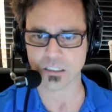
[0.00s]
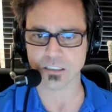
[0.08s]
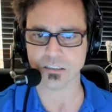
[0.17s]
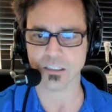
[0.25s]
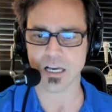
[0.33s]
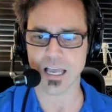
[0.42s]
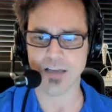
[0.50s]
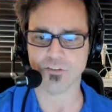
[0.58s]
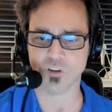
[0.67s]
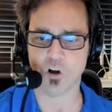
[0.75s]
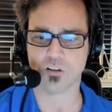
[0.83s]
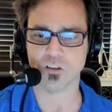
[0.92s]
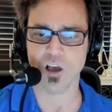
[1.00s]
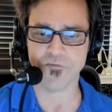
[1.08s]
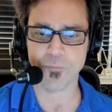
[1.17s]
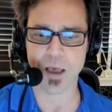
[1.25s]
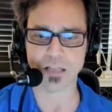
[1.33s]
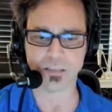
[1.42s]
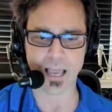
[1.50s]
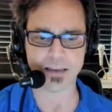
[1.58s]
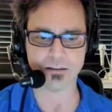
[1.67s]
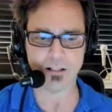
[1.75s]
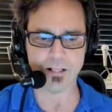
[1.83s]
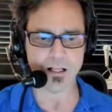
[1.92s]
And I haven't talked enough about
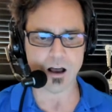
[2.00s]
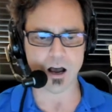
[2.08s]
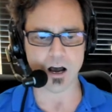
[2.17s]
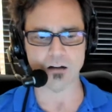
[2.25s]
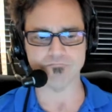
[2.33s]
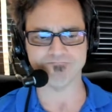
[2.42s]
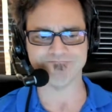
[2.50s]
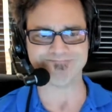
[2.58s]
that. Um,